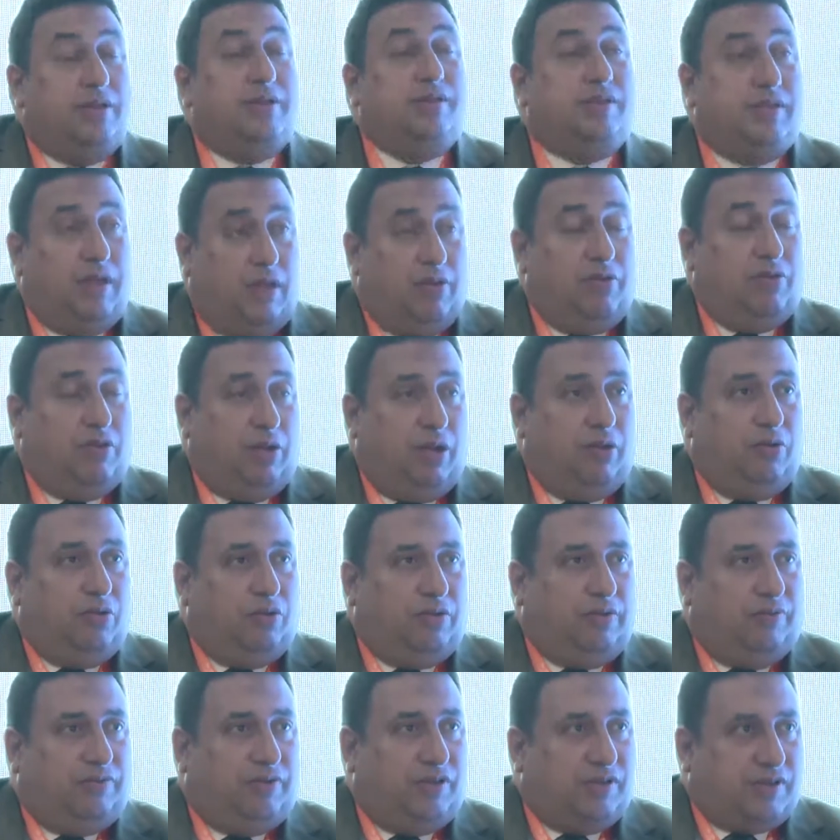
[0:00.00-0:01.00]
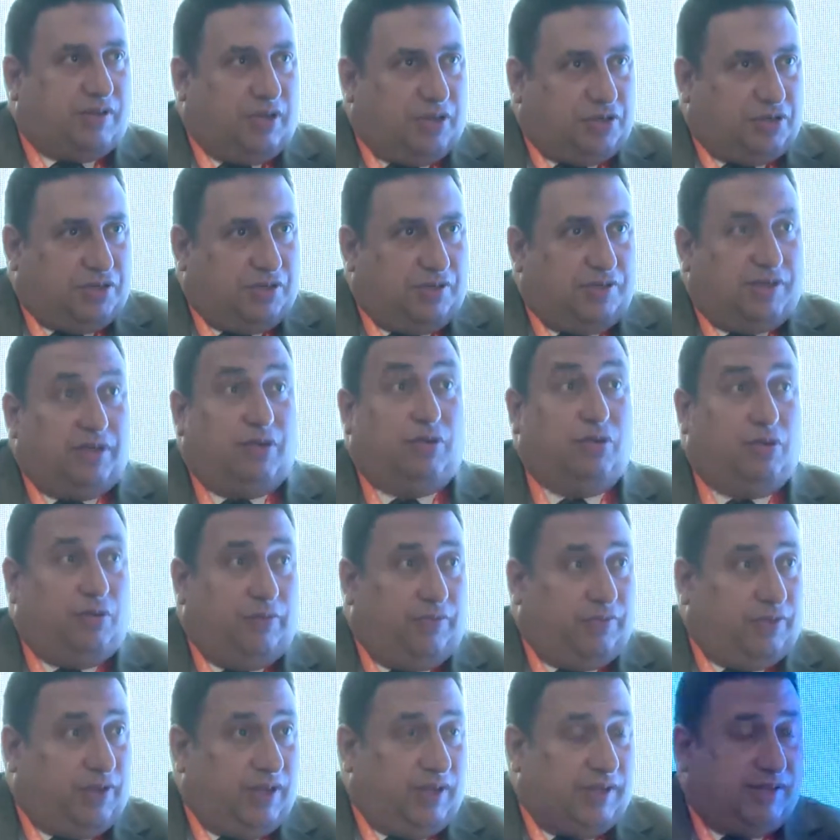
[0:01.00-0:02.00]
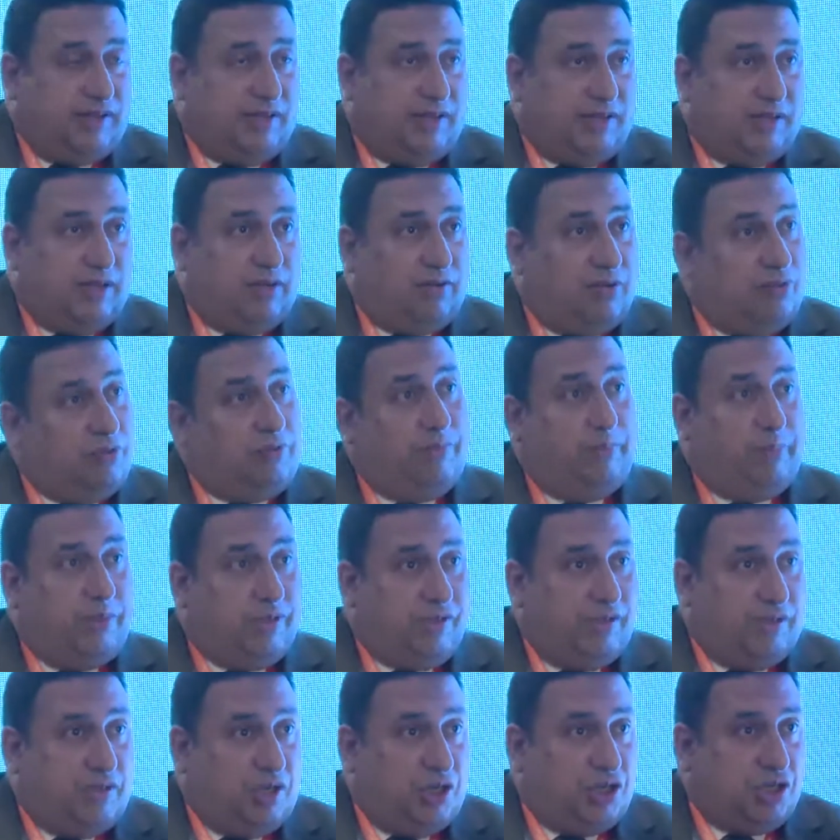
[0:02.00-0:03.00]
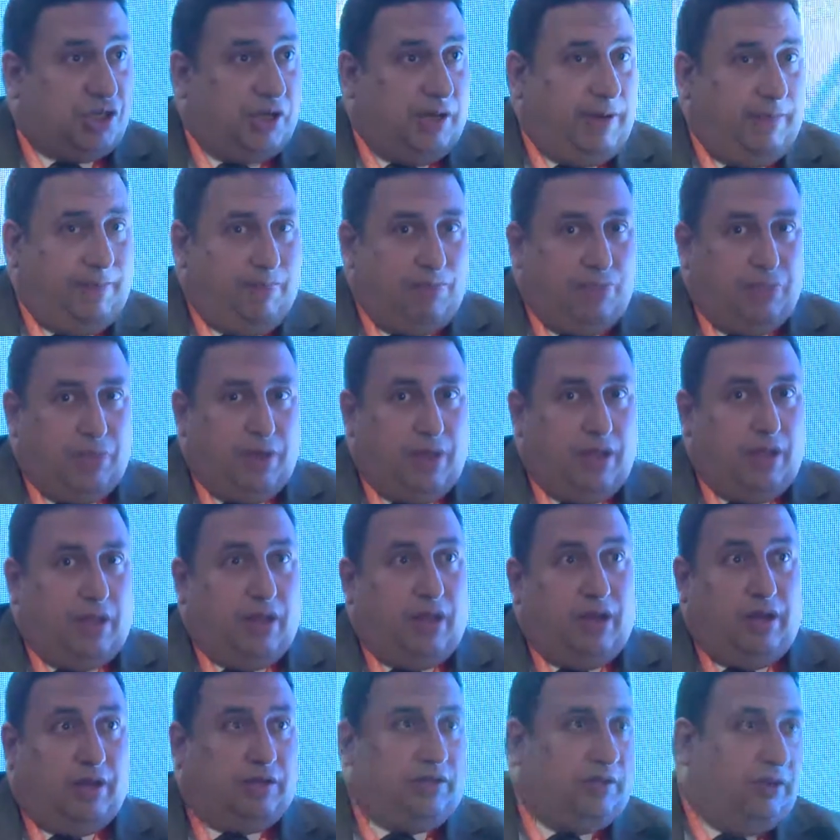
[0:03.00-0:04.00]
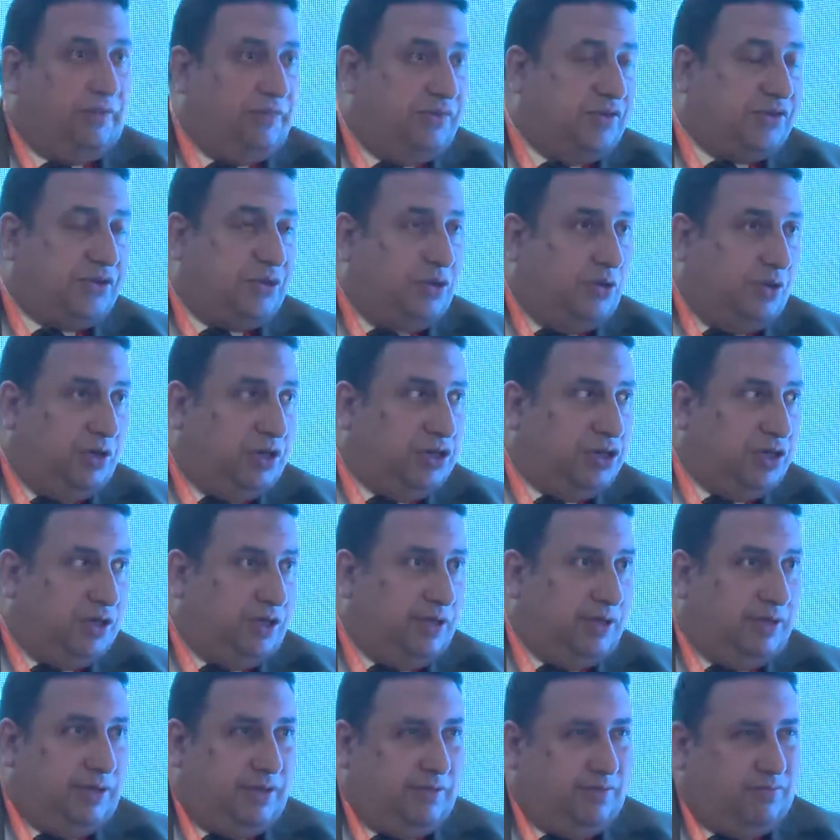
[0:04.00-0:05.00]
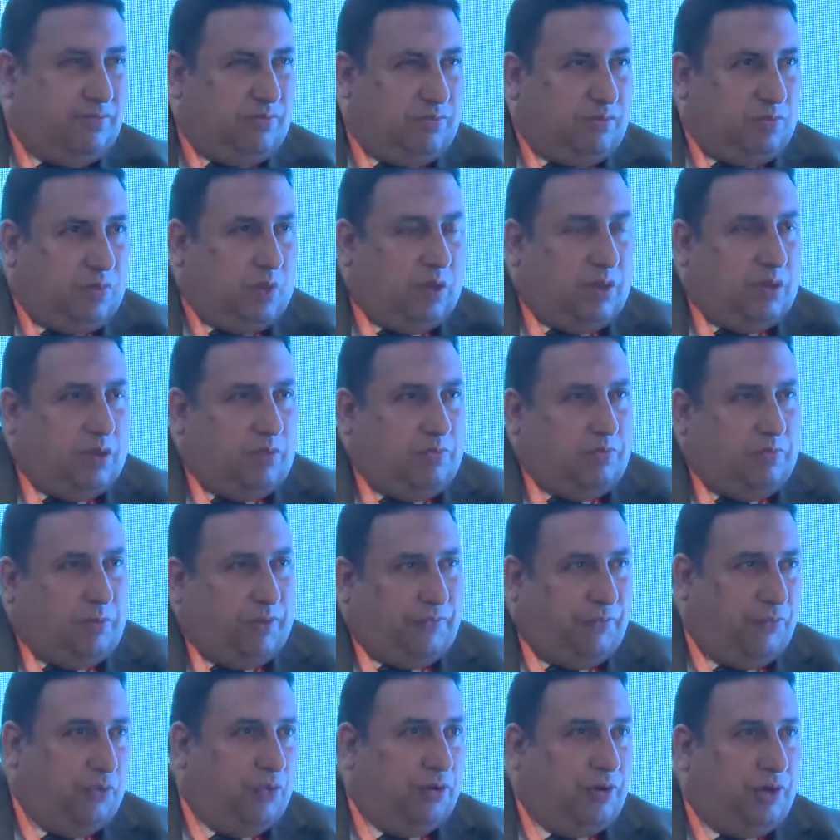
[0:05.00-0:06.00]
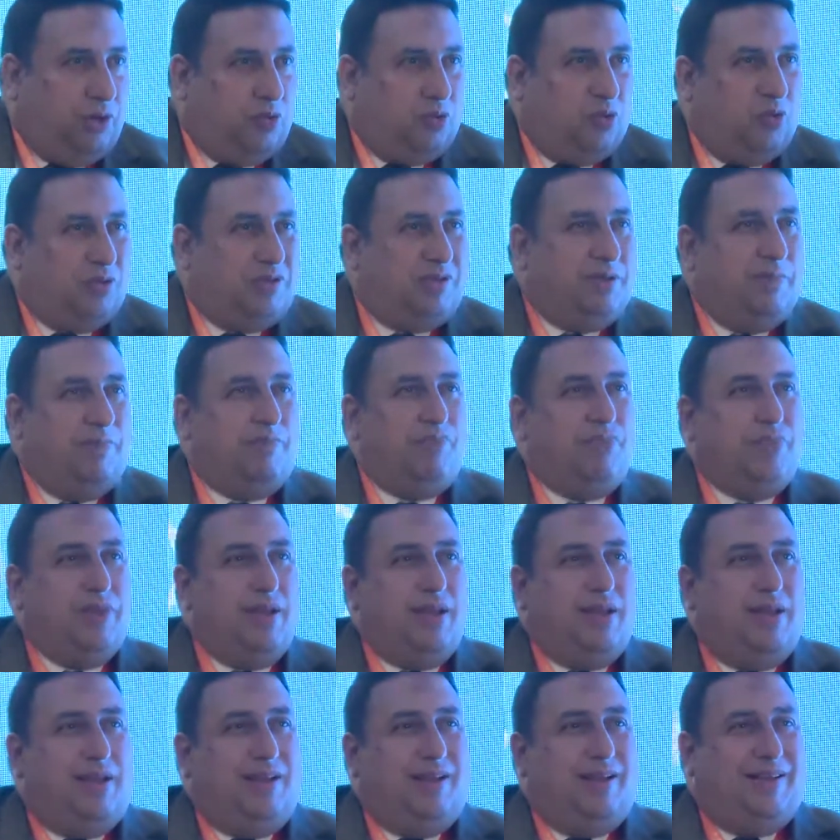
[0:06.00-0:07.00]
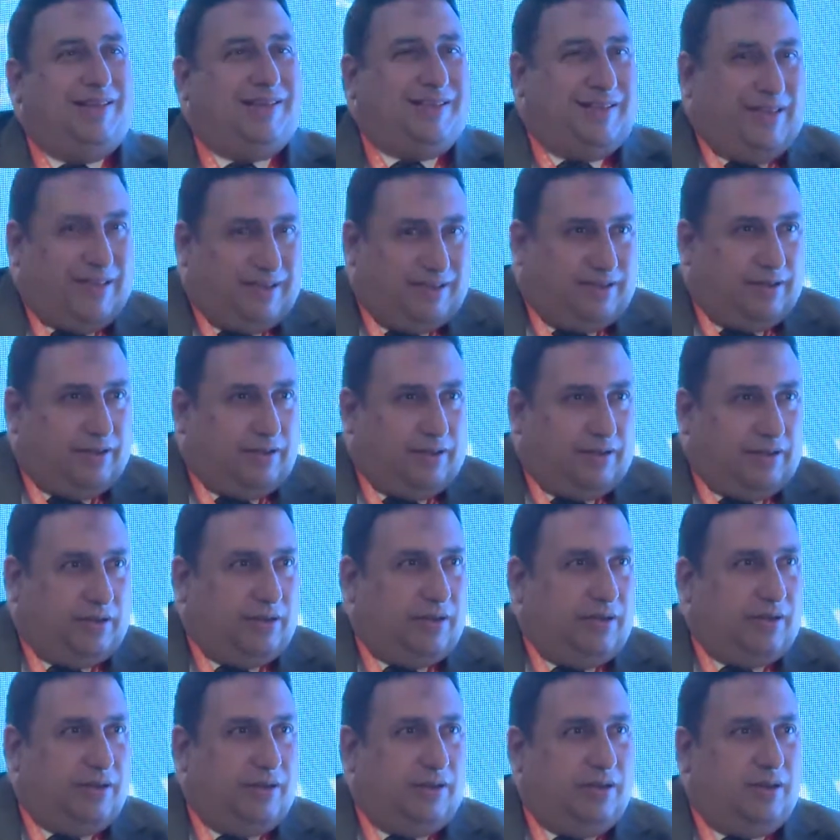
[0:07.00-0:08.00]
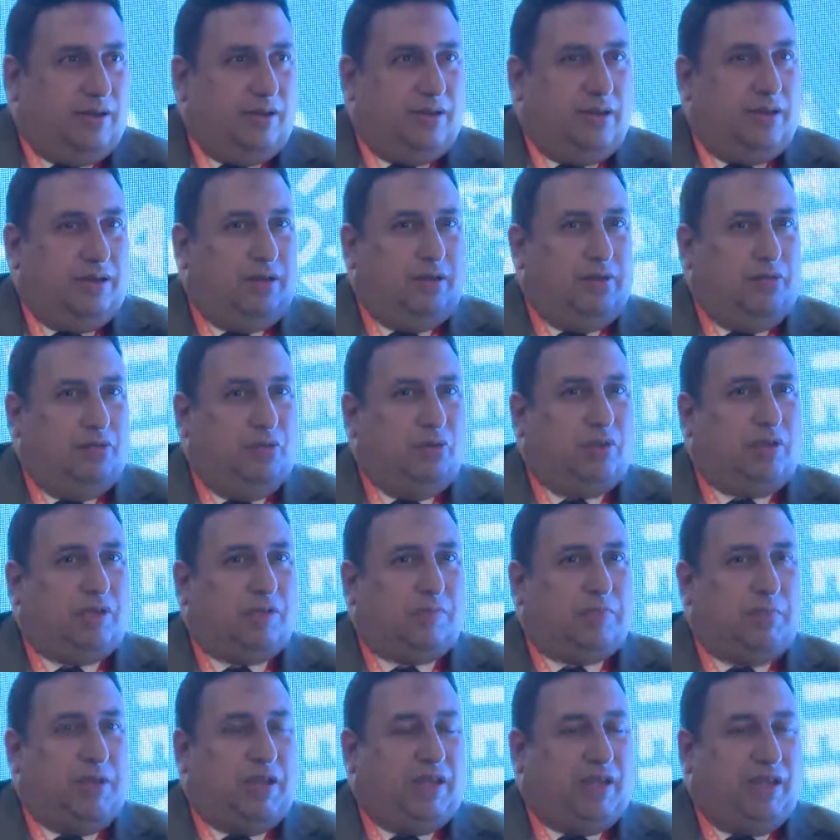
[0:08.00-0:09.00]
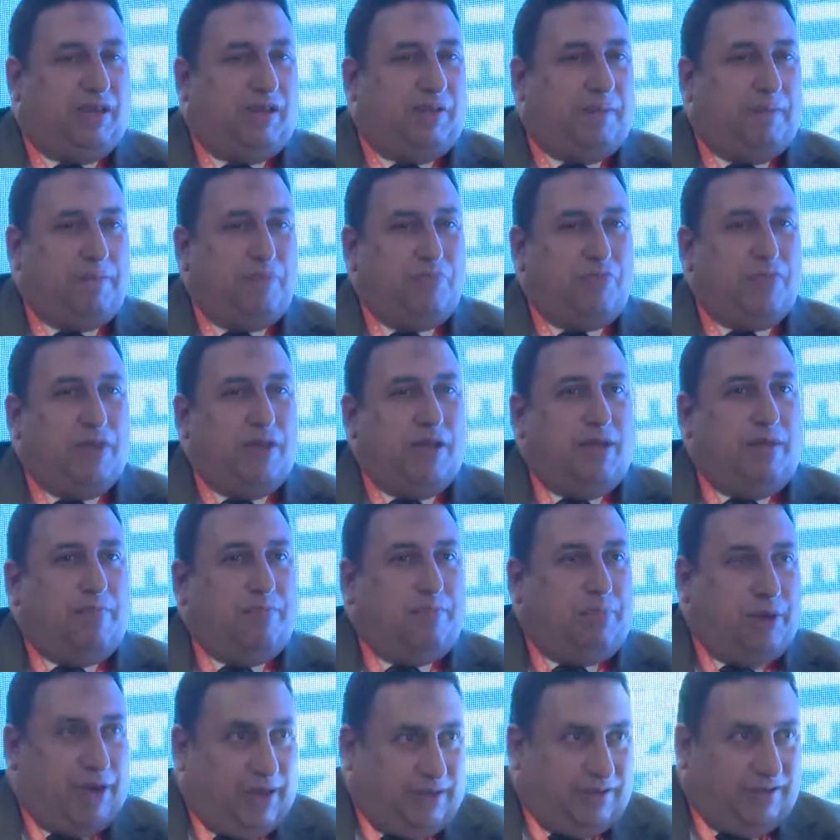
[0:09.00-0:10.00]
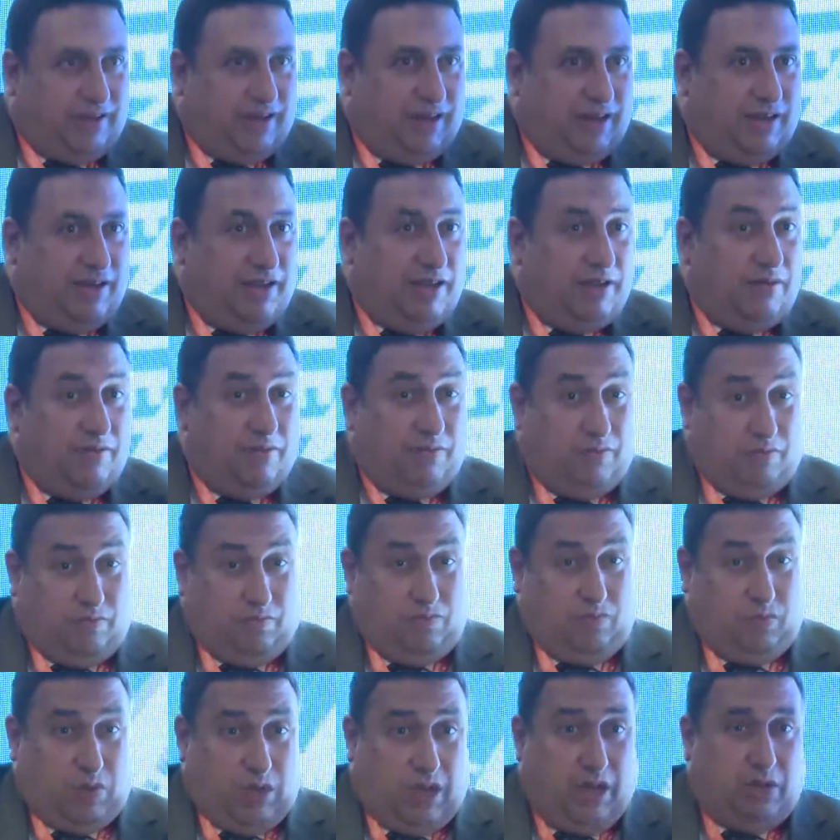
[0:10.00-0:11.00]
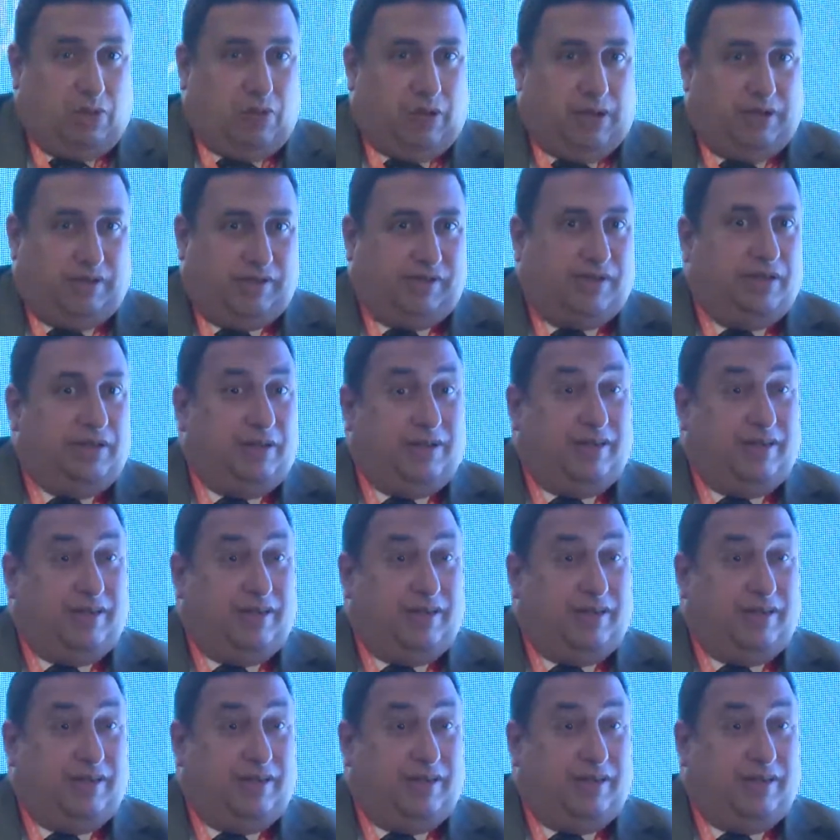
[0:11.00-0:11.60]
There's a lot of discussions, a lot of cases, a lot of presentation. Electrophysiology, before it was static, not speaking practically. Now I see